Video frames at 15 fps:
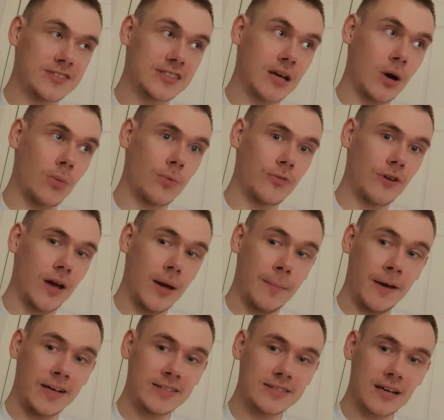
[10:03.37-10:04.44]
scope for it, I
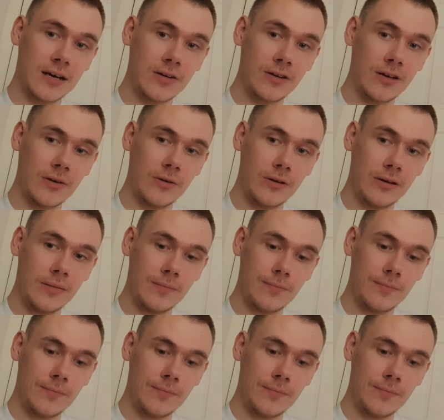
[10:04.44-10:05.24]
may start doing